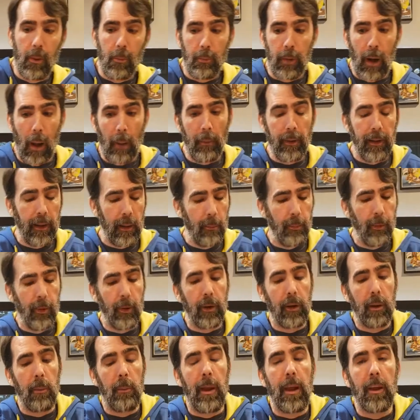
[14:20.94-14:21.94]
Probably going to
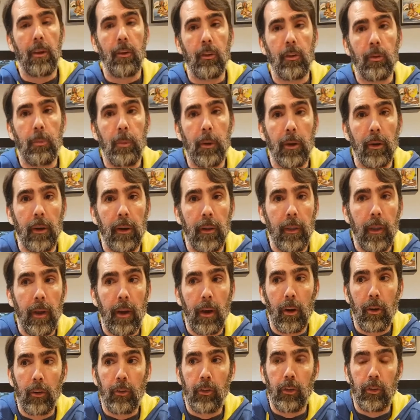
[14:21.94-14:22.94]
put a Commander Spear in
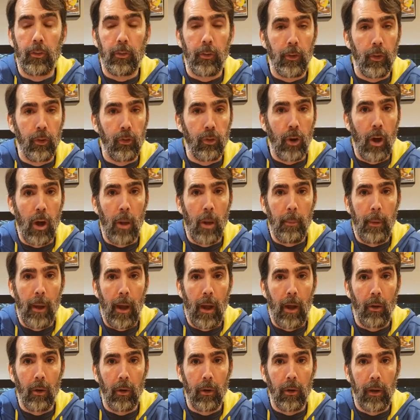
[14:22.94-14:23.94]
there just for the draw
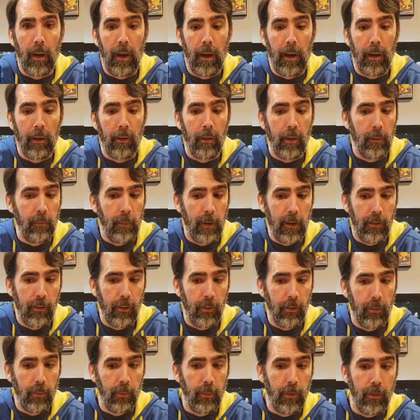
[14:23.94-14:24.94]
power, and
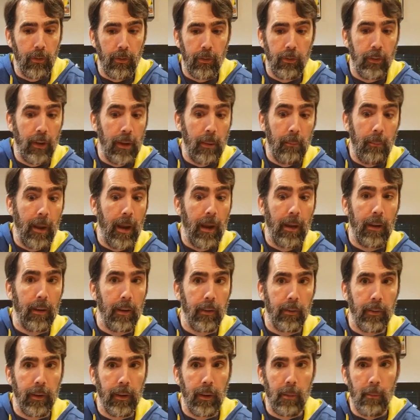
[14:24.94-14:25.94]
it's the same mana.
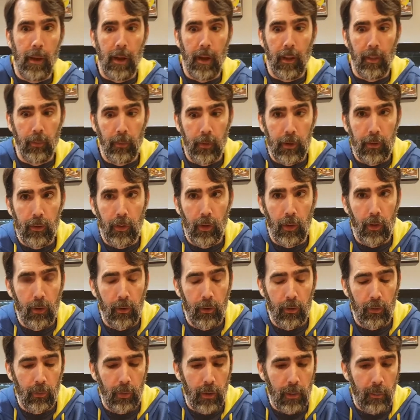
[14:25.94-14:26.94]
You think about it, 3
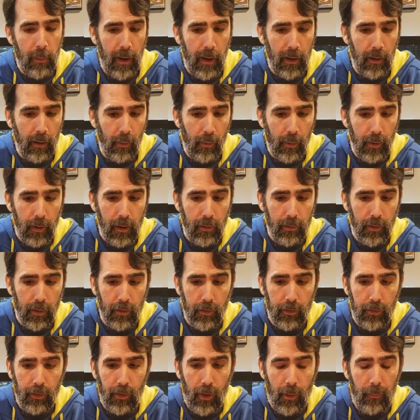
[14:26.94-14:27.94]
turns, 3 mana,
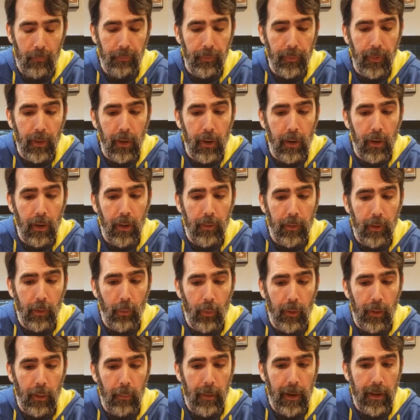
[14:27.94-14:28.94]
whatever. So I think
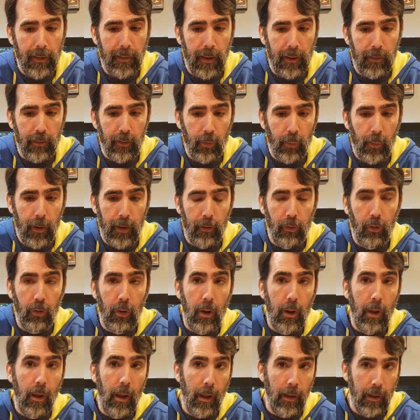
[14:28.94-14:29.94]
we're going to make that switch.
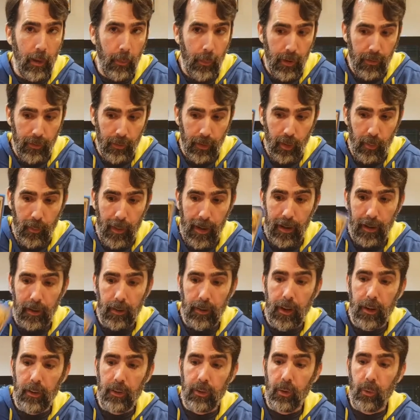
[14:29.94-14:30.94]
And then we have a Chromatic
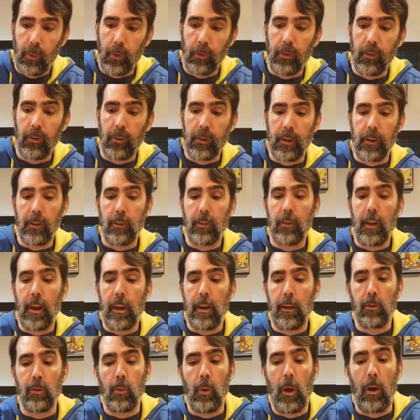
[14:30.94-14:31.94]
Lantern, which is going to
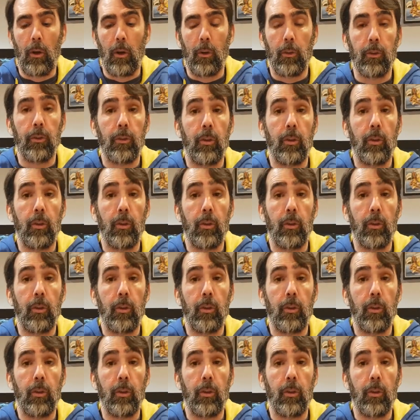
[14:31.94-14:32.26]
stay as well.